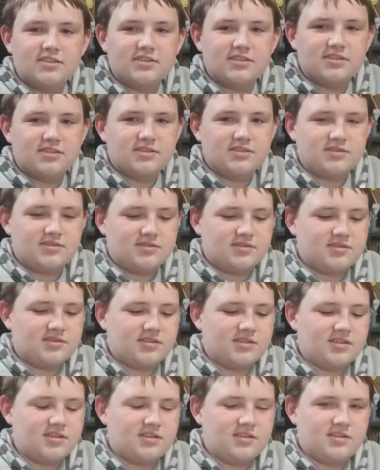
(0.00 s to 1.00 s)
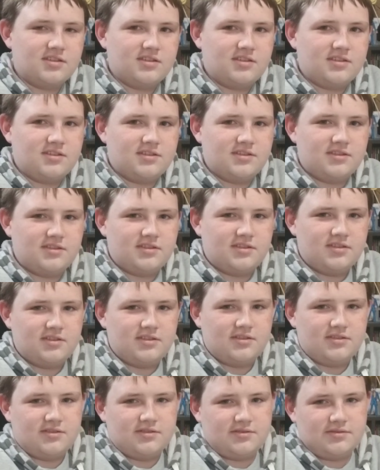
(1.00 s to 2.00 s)

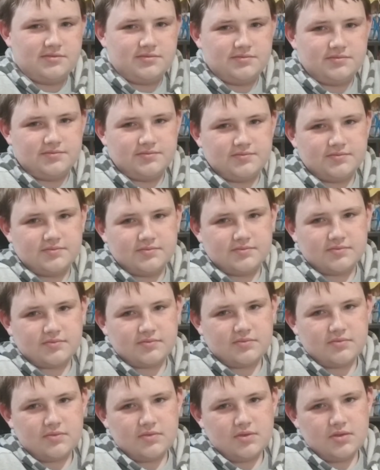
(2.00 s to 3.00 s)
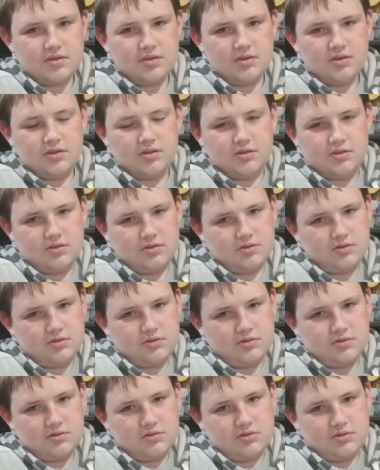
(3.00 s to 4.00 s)

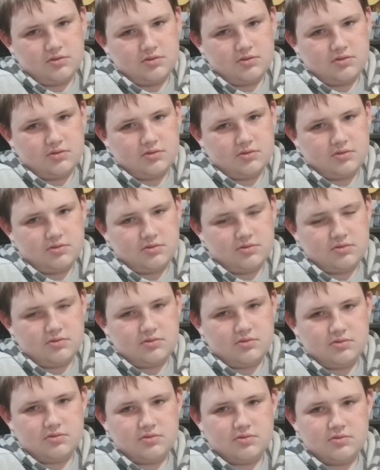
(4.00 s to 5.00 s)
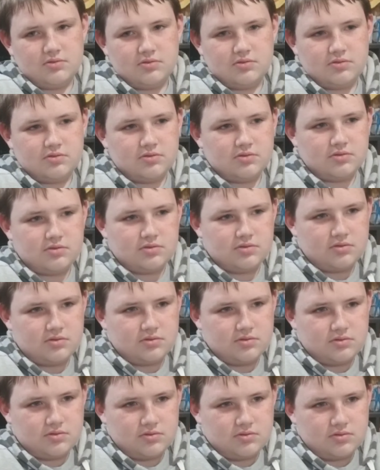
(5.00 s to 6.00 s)

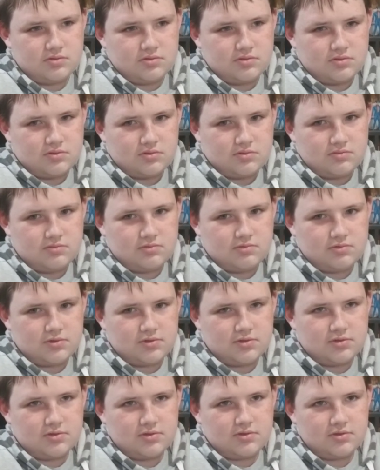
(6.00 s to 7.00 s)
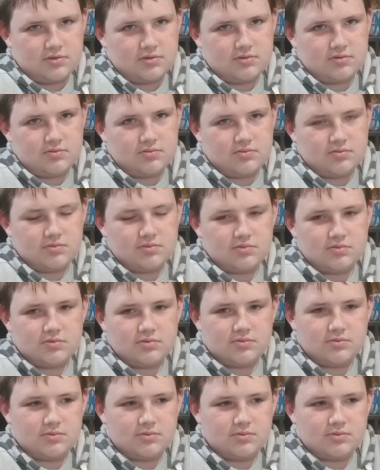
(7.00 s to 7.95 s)
The person shown says nothing.